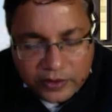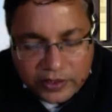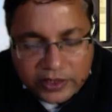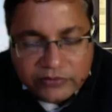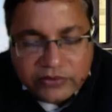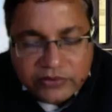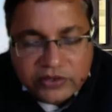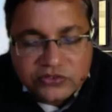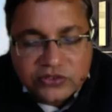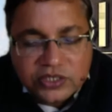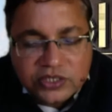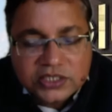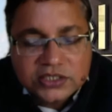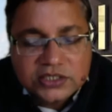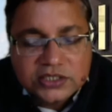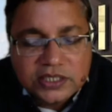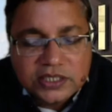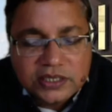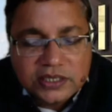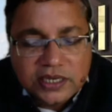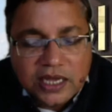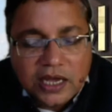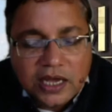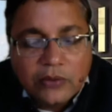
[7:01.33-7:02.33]

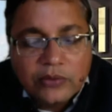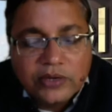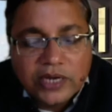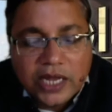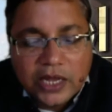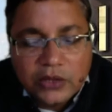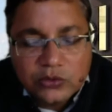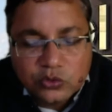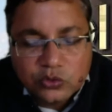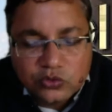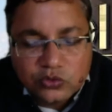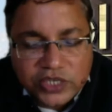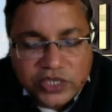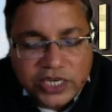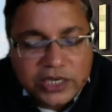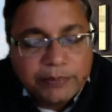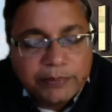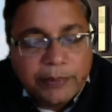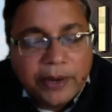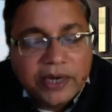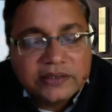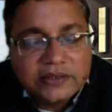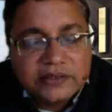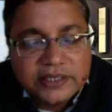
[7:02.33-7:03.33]
Infrastructure. Our
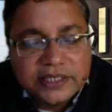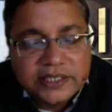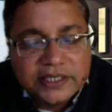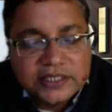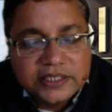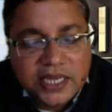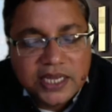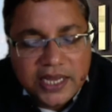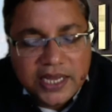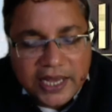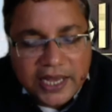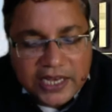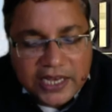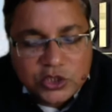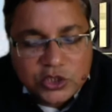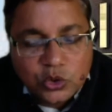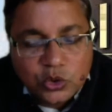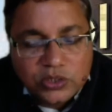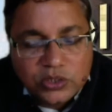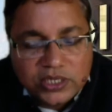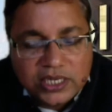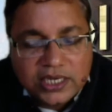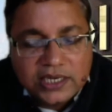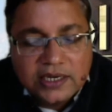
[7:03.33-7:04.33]
associate partner is
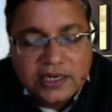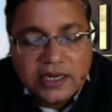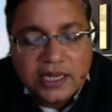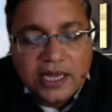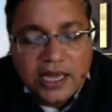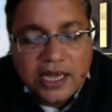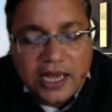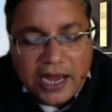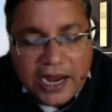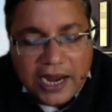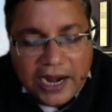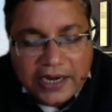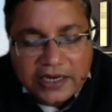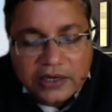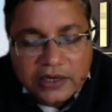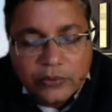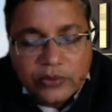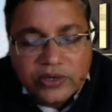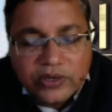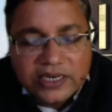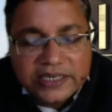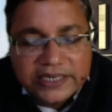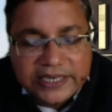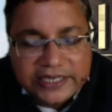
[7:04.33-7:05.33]
Edgeotel, and
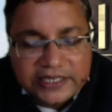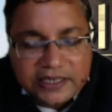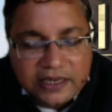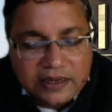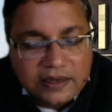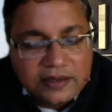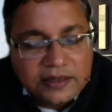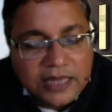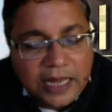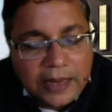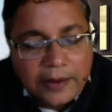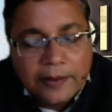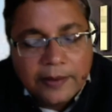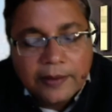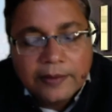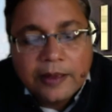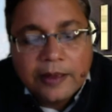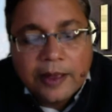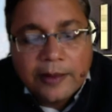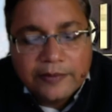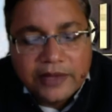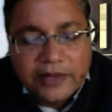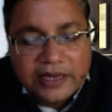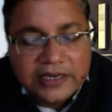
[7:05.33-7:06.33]
our data
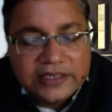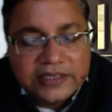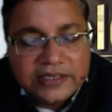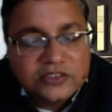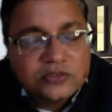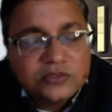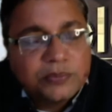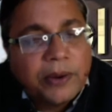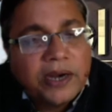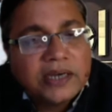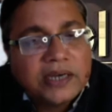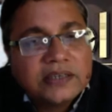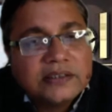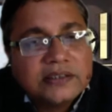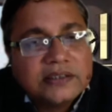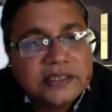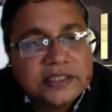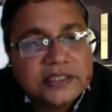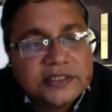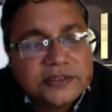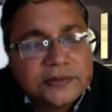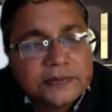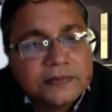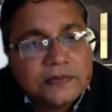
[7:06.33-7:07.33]
analytics partner
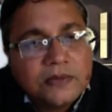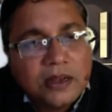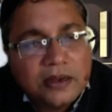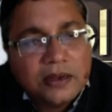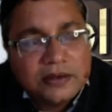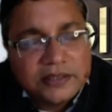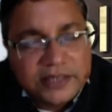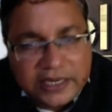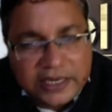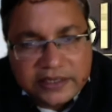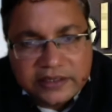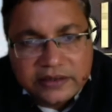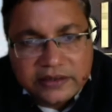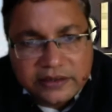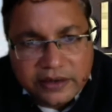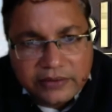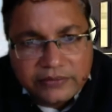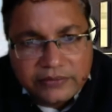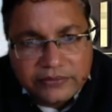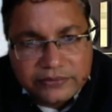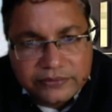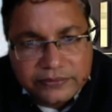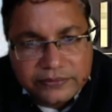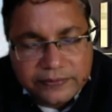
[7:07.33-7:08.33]
is Tiger
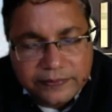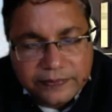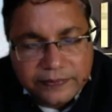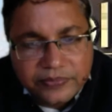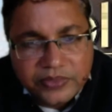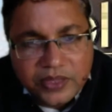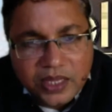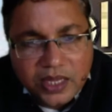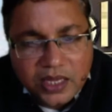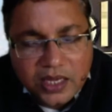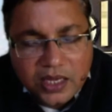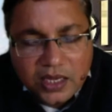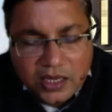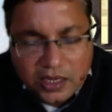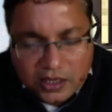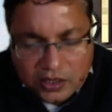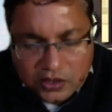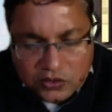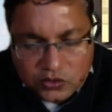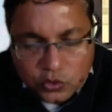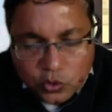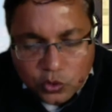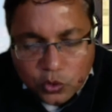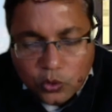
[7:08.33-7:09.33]
Graph.
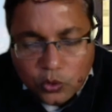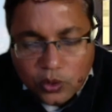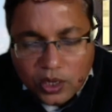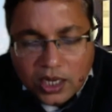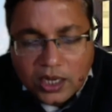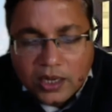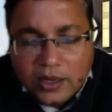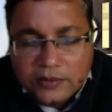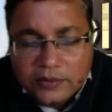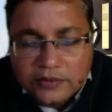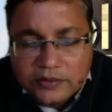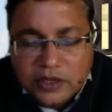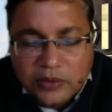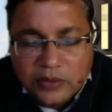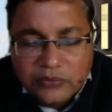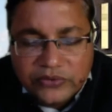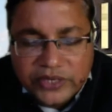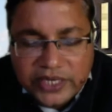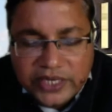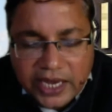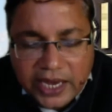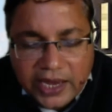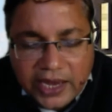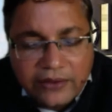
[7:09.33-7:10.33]
So
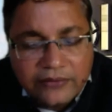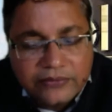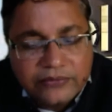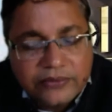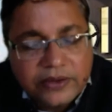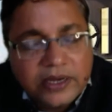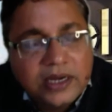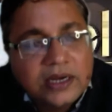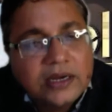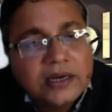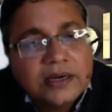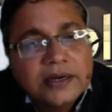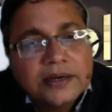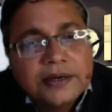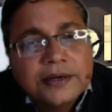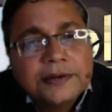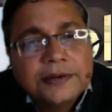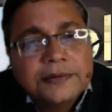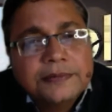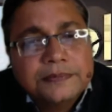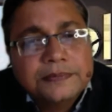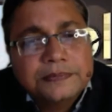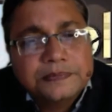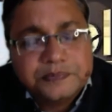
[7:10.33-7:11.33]
we have
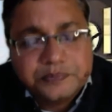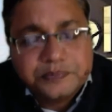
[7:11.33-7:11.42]
a